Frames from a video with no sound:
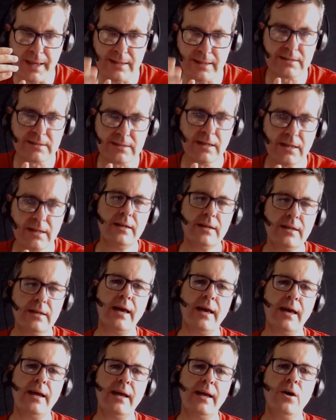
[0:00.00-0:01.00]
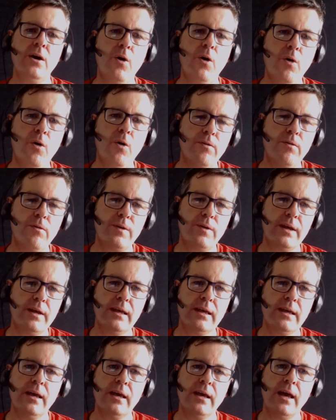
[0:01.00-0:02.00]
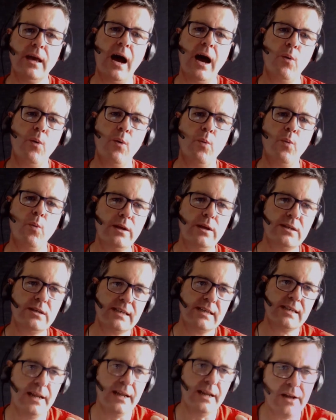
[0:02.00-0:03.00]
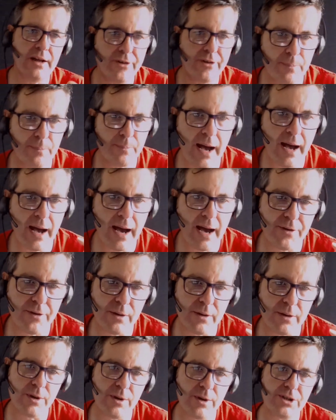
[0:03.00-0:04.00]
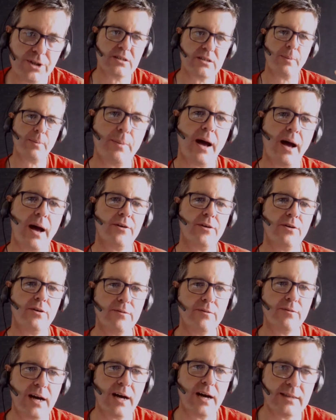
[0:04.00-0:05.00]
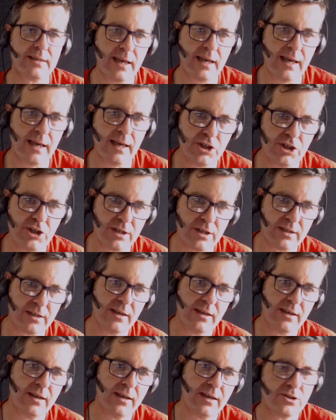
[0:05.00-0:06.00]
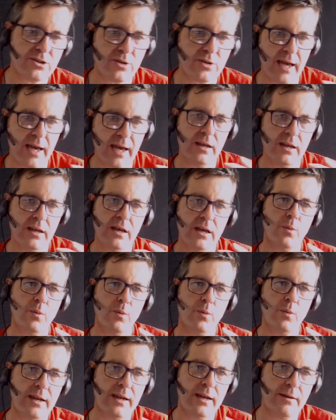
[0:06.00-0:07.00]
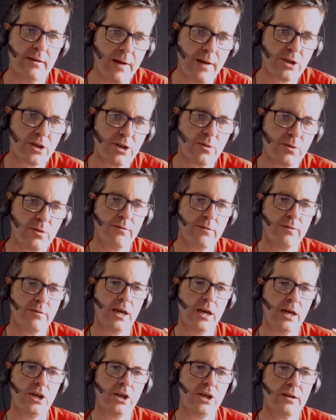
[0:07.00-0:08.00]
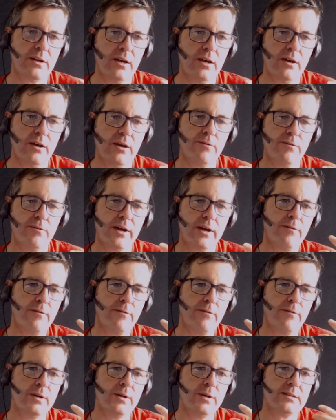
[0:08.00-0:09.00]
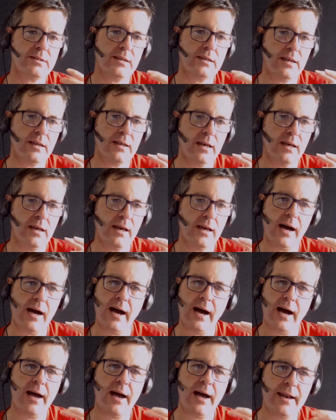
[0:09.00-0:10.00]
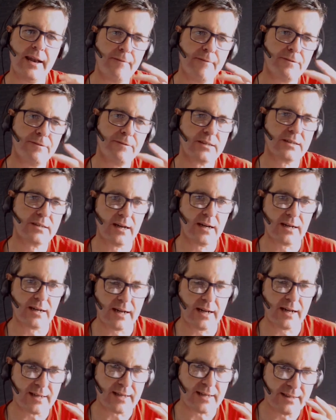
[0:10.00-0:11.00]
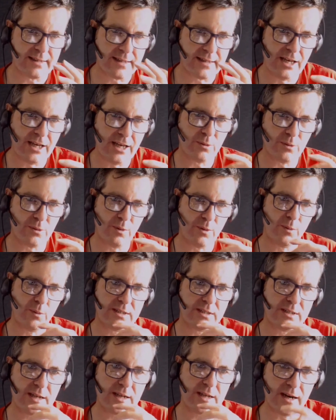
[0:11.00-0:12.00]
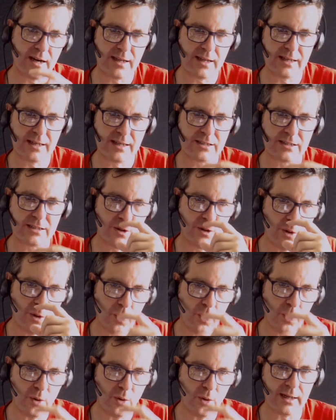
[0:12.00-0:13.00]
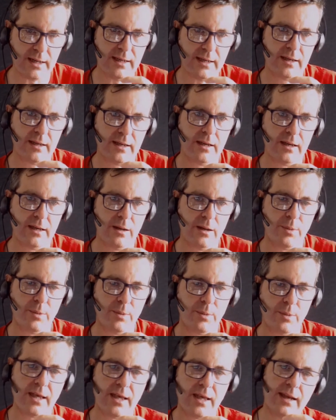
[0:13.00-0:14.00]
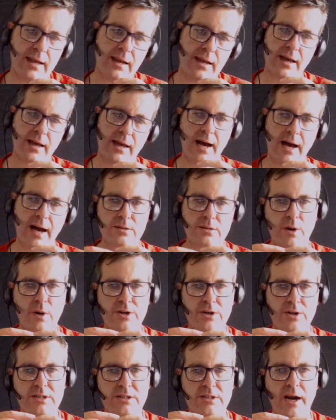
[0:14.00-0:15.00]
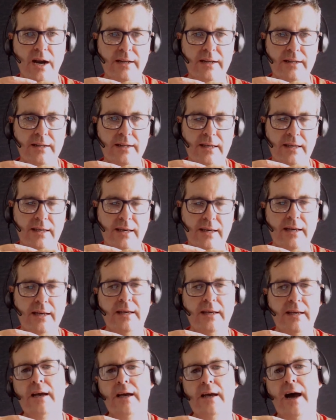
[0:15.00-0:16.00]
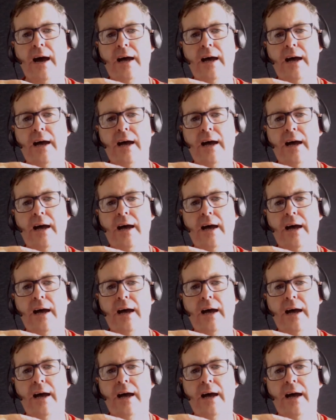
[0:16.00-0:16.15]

builds, then hopefully we see another pattern, is the pattern of contagion. So again, within effectual innovation, very often we see an emphasis on contagion, where we start things locally, but then as we're starting to